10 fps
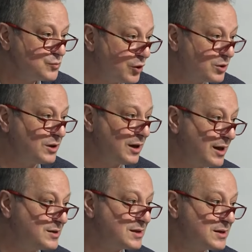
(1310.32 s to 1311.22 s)
Turkey
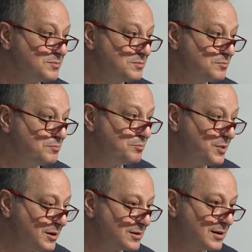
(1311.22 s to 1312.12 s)
has a
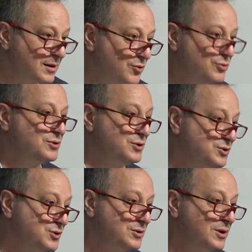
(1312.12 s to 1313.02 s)
military
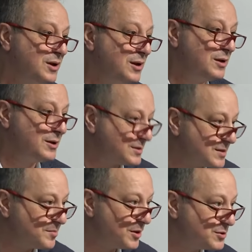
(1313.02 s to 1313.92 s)
contingent in
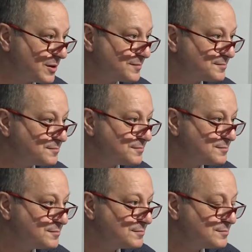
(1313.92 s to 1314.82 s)
Azerbaijan
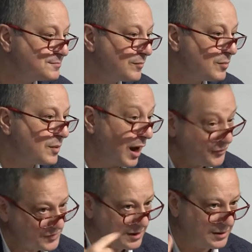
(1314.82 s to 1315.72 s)

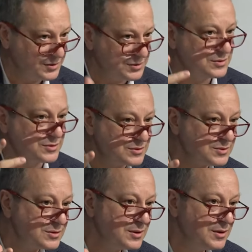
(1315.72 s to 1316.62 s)
after 100 years,
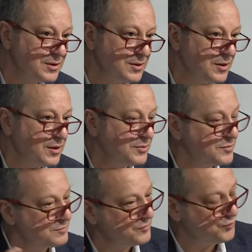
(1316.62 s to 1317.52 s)

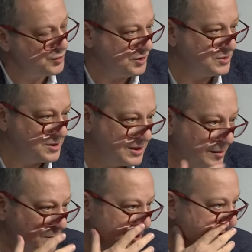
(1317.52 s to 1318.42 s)
which is, the
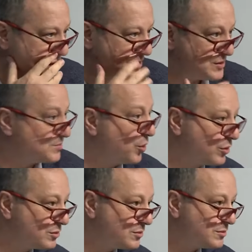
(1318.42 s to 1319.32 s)
number is very
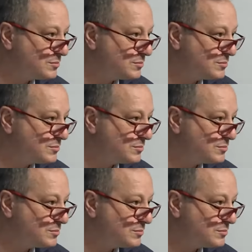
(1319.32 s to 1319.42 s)
small.